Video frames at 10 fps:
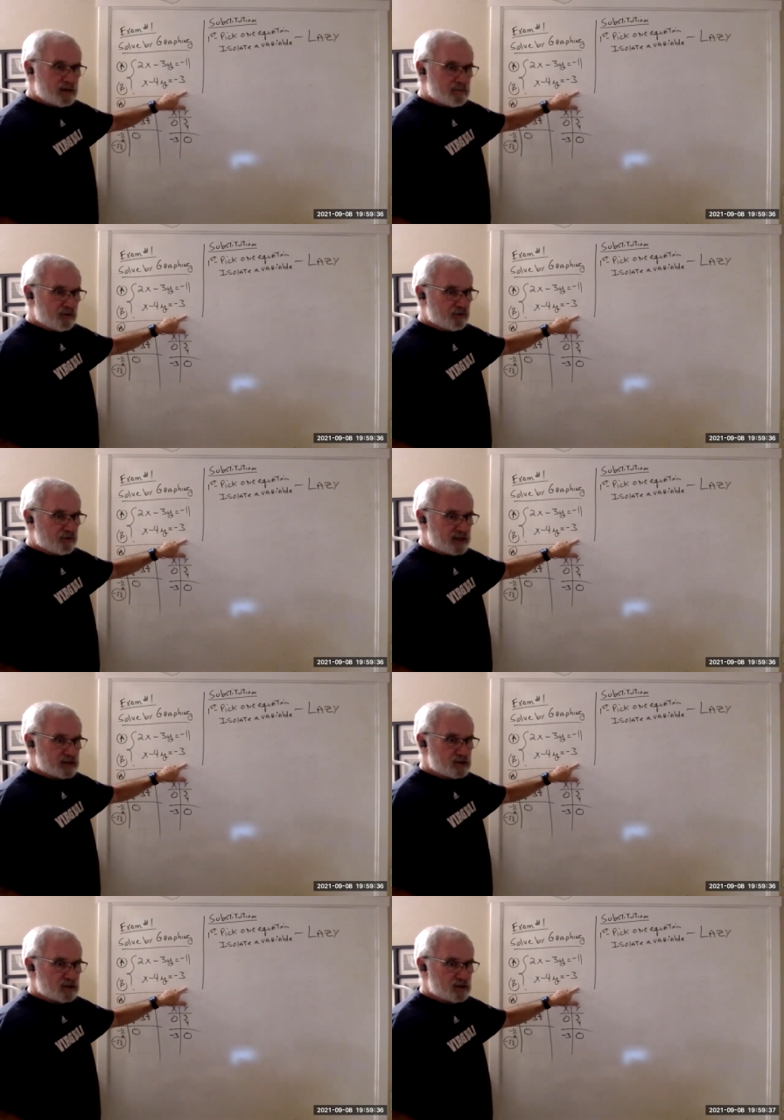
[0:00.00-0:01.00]
to both
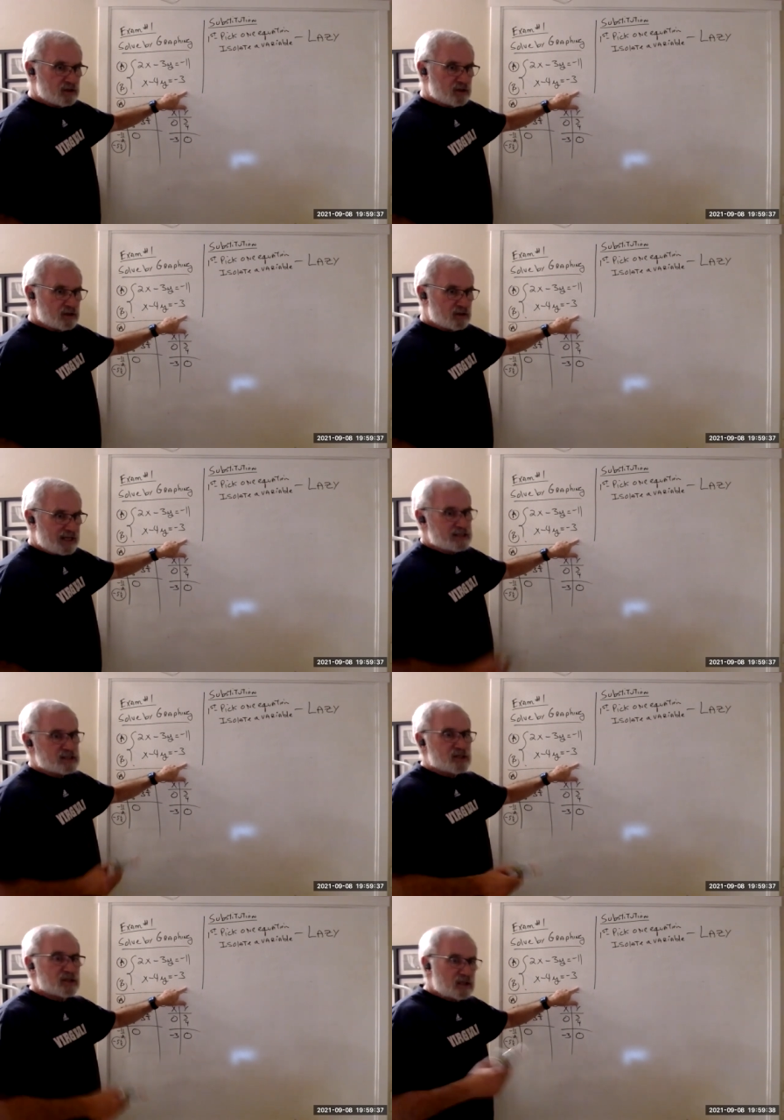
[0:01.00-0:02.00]
sides.
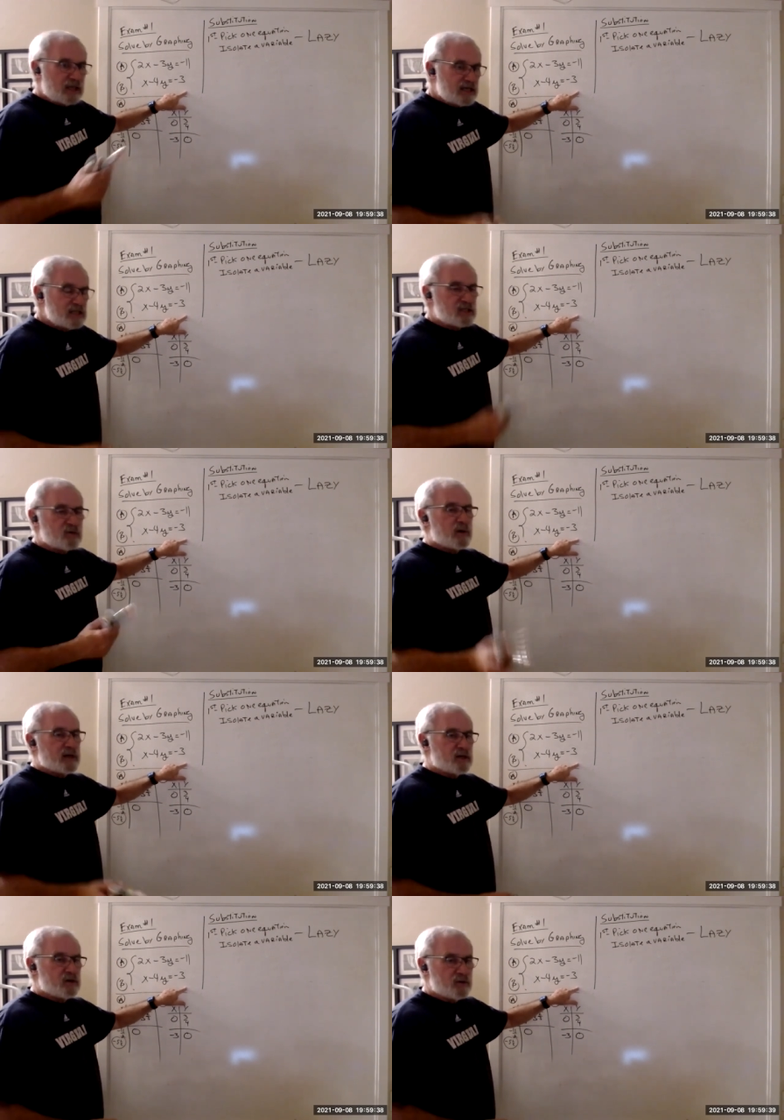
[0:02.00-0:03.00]
That's the lazy
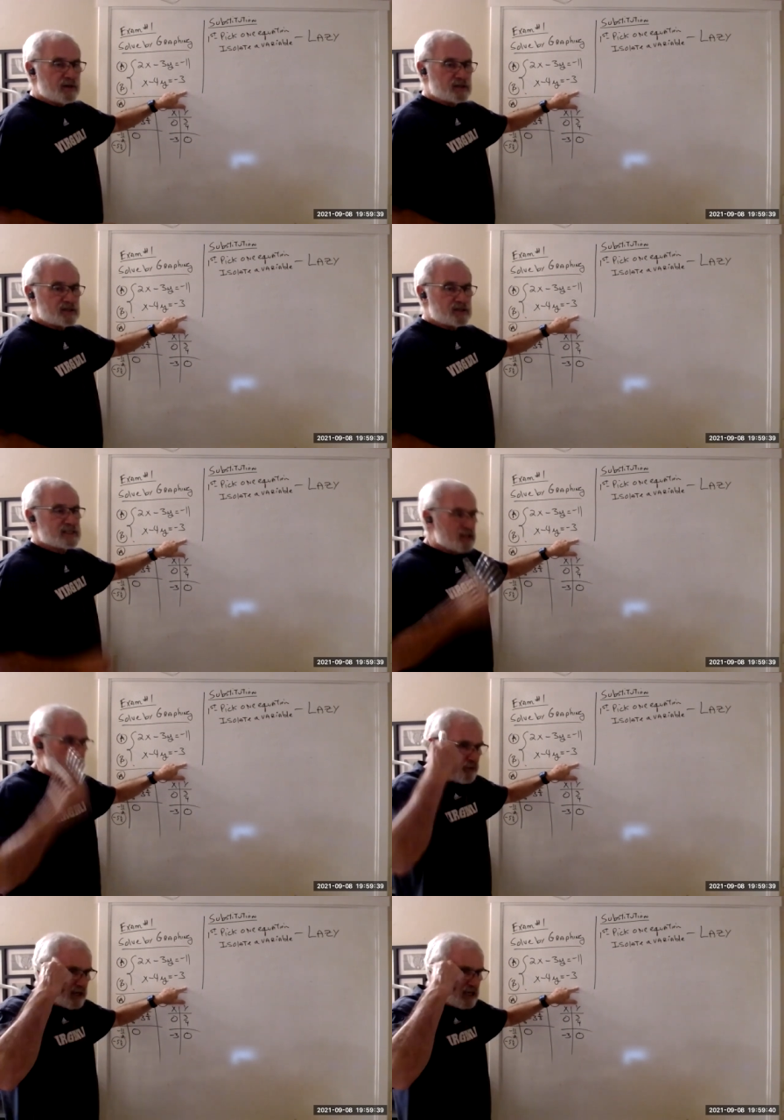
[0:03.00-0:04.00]
way to do this. That's the
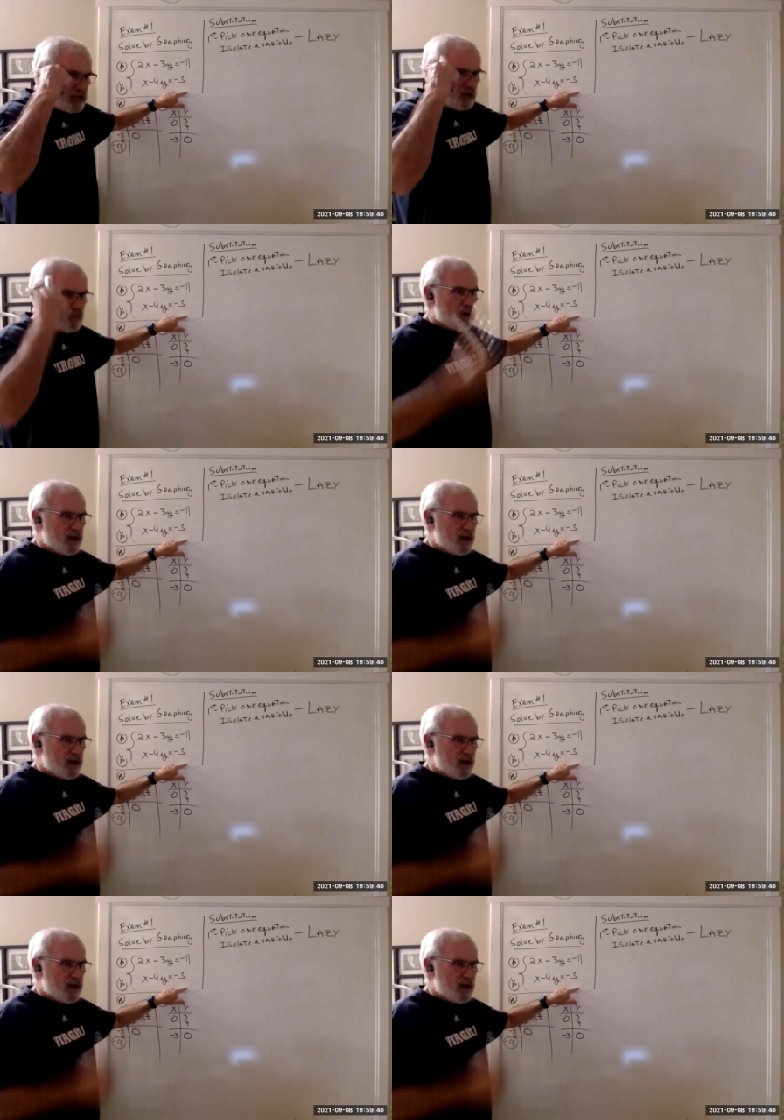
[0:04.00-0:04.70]
thinking way.